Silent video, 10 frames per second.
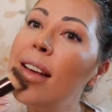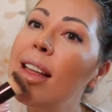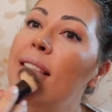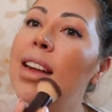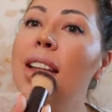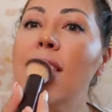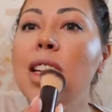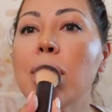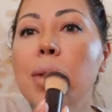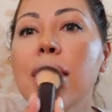And then
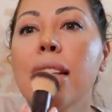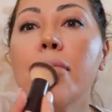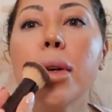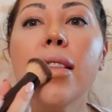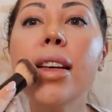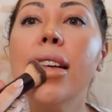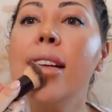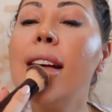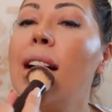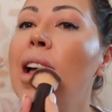underneath my lip.
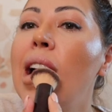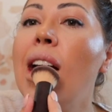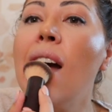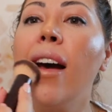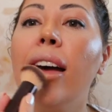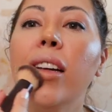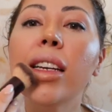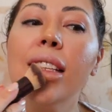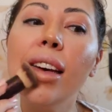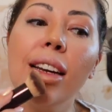I
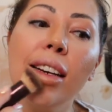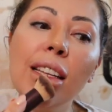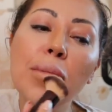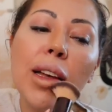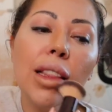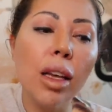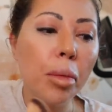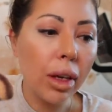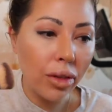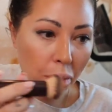noticed that underneath my
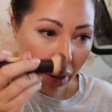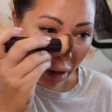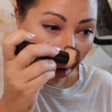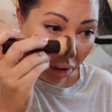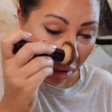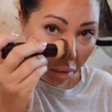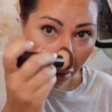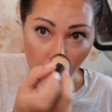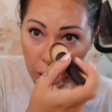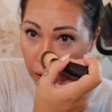lip gives me even
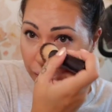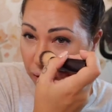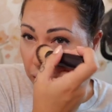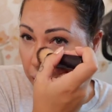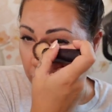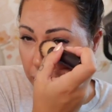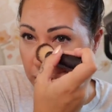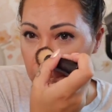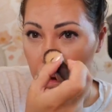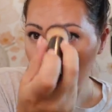more
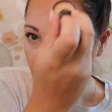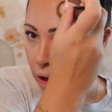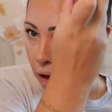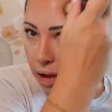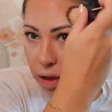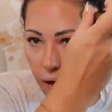fullness. I do